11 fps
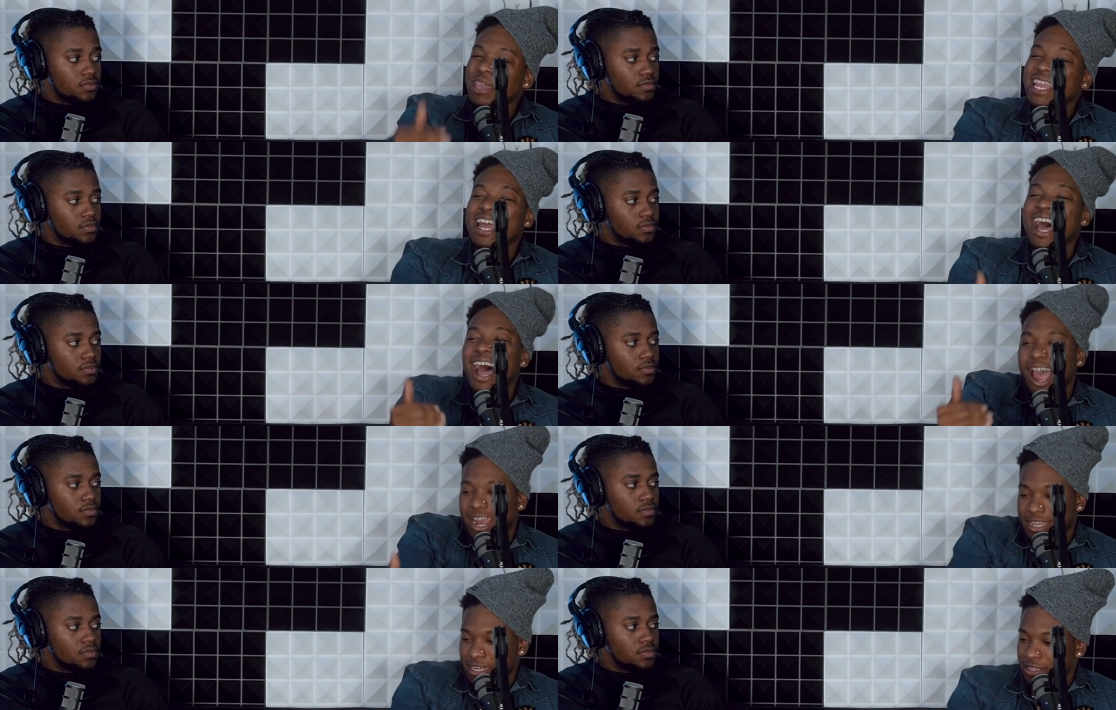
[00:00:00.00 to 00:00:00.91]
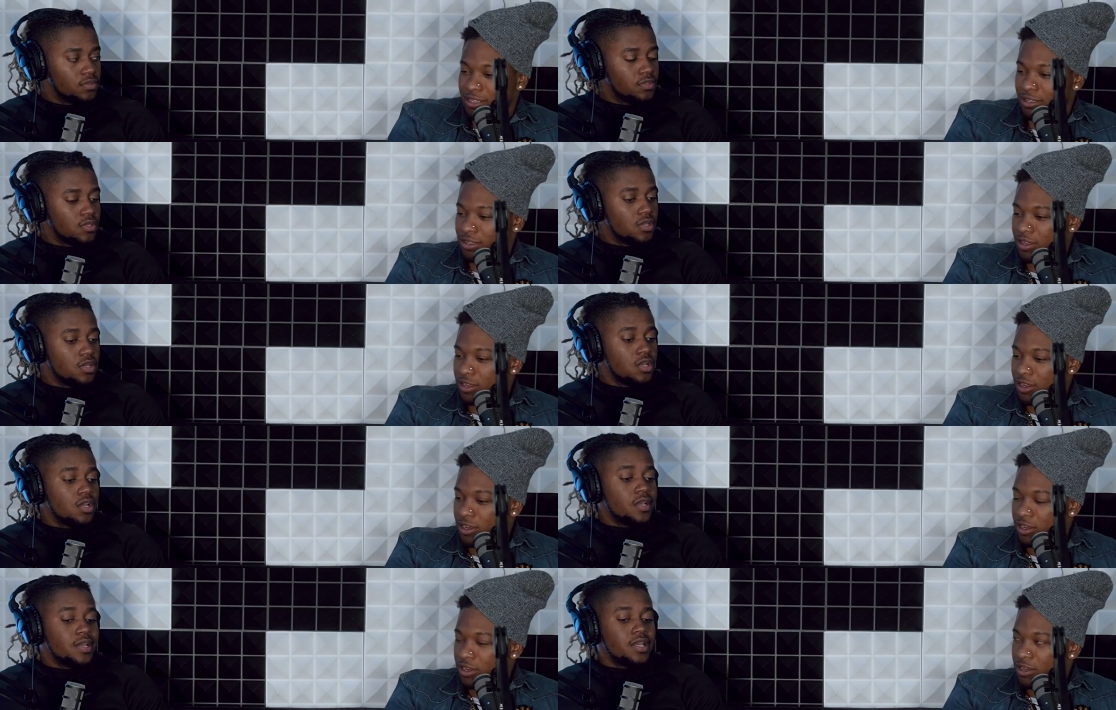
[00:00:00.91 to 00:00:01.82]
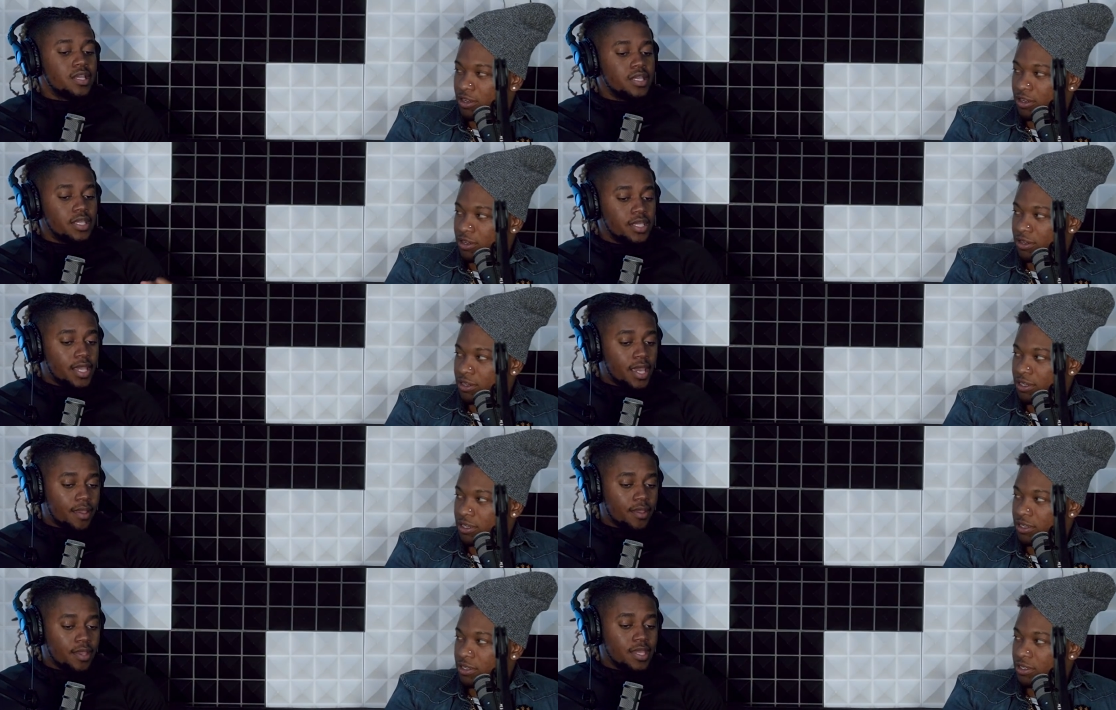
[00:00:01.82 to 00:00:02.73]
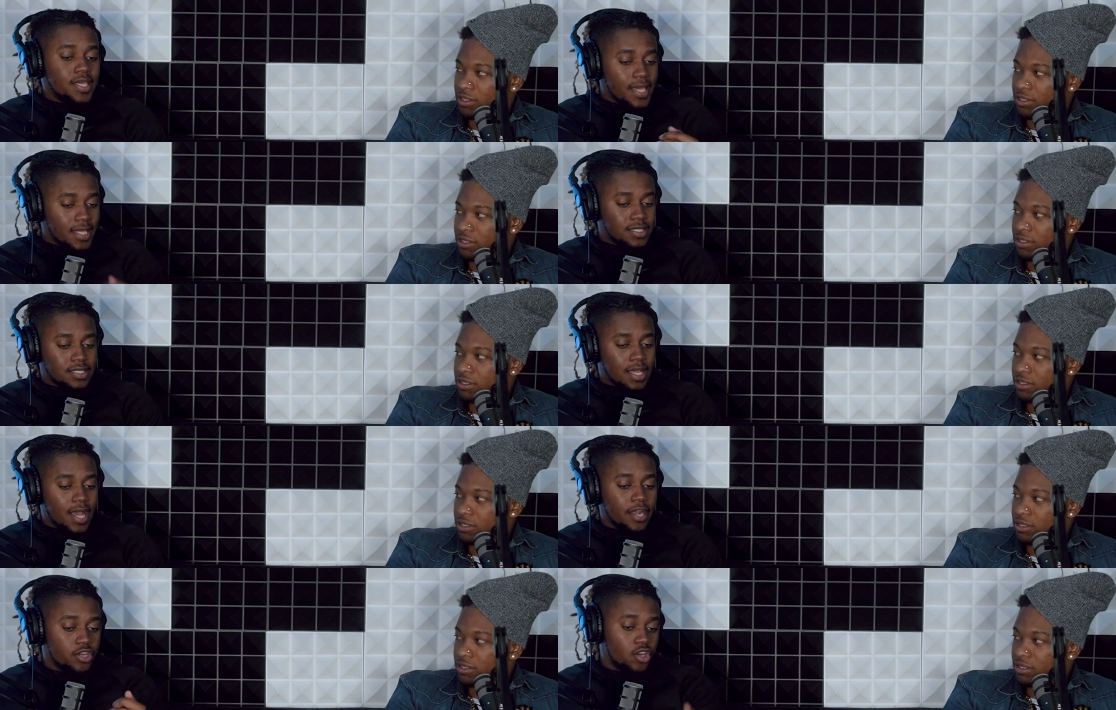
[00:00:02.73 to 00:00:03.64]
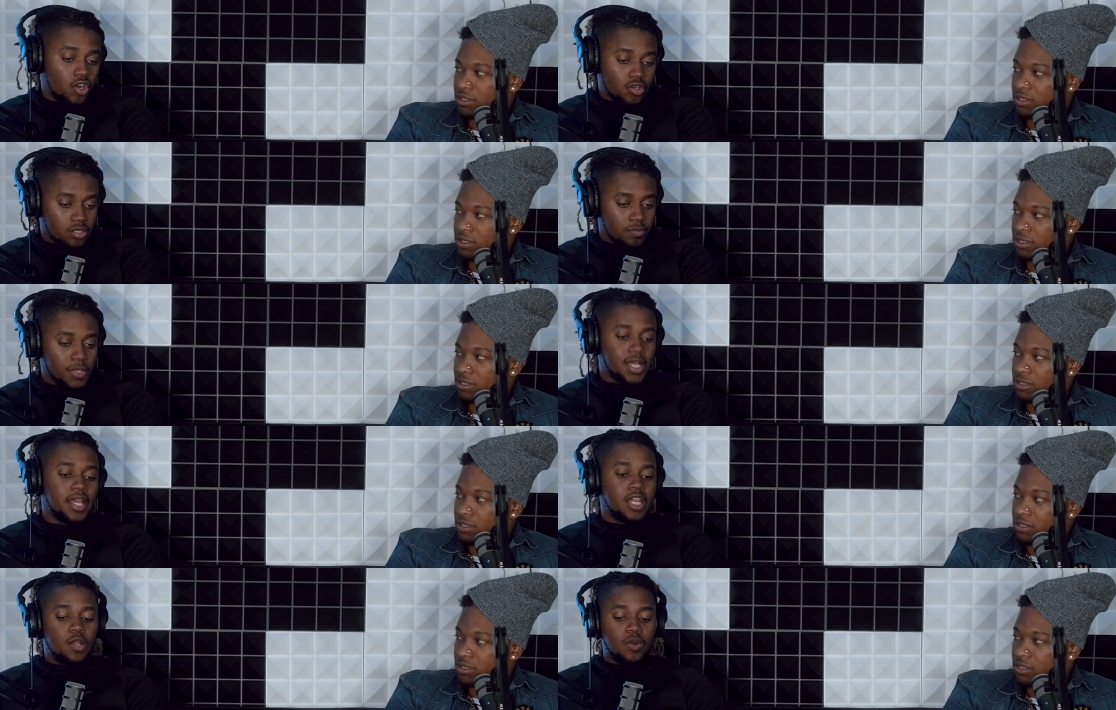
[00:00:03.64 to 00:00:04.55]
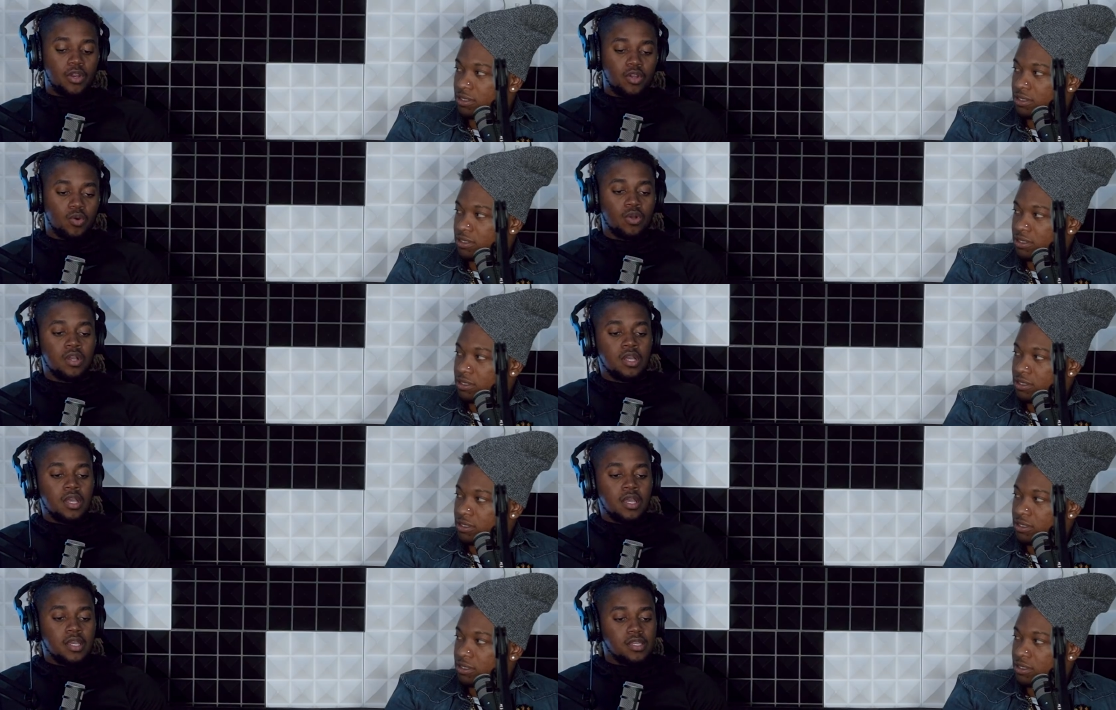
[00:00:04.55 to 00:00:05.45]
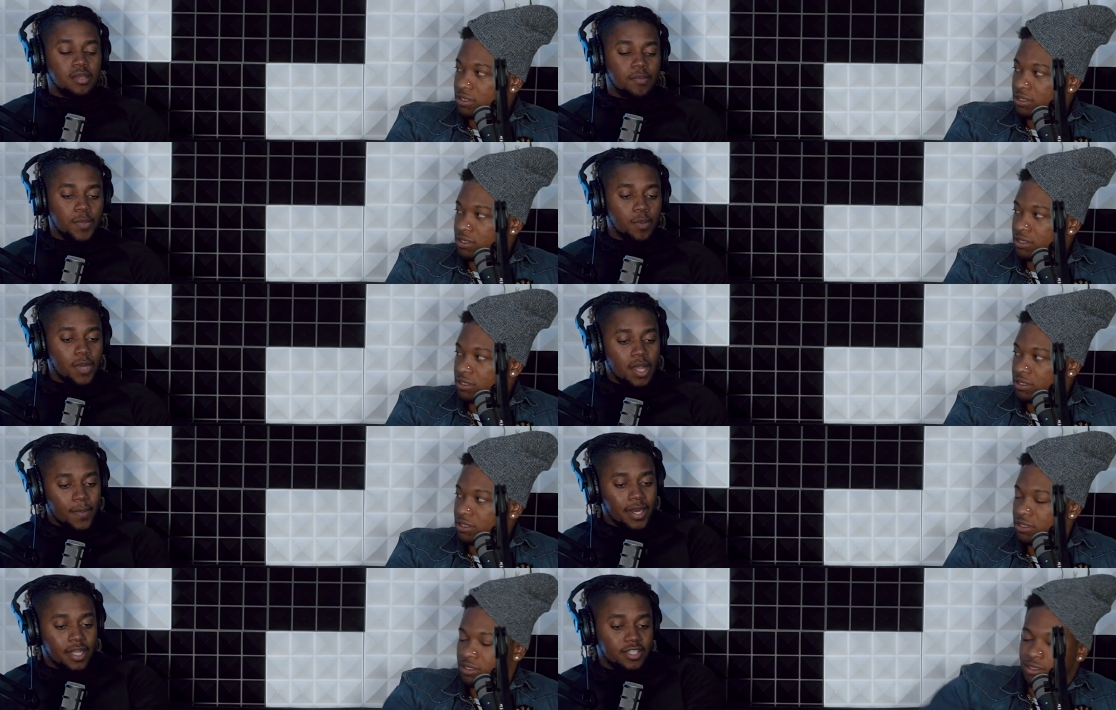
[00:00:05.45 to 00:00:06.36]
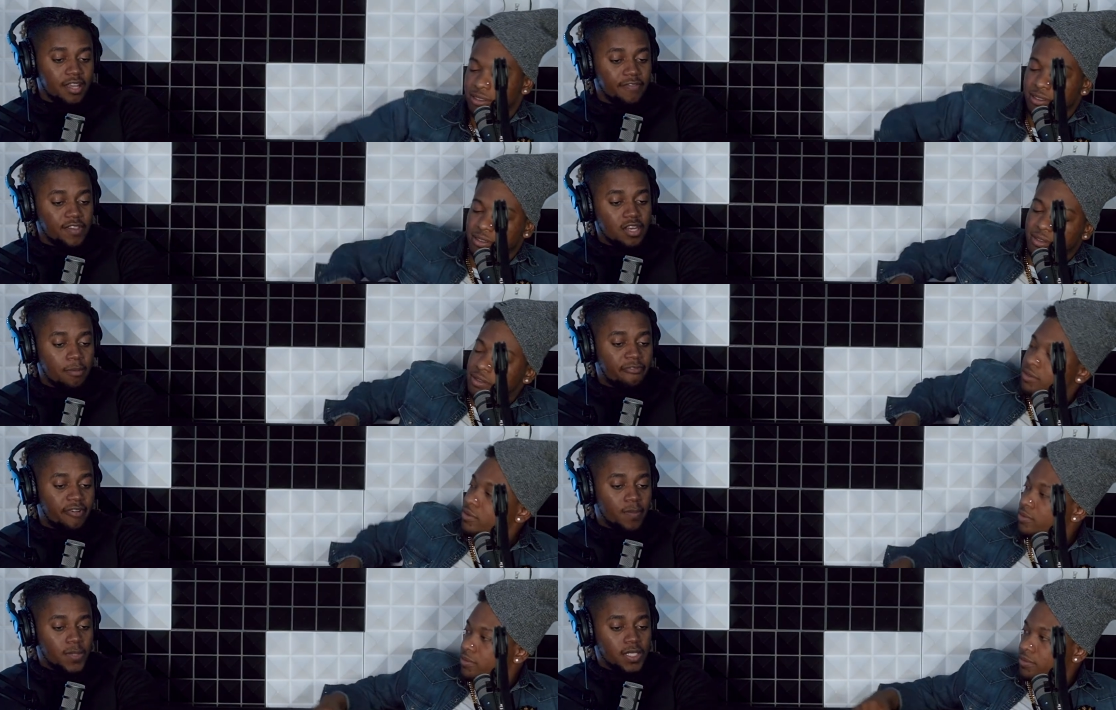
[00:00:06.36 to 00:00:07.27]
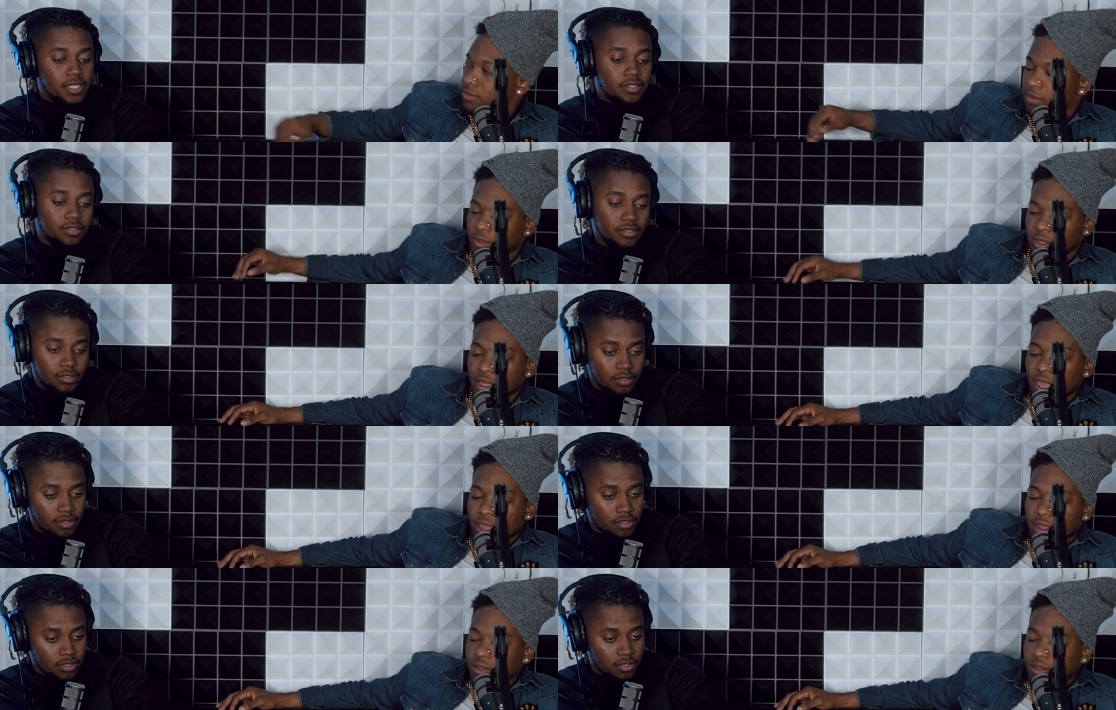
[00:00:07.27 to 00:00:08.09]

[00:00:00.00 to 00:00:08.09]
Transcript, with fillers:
Speaker 1: be the artist?
Speaker 2: Yeah, yes and no. Because here one now, remember my man try to feed them family, you know. Yeah.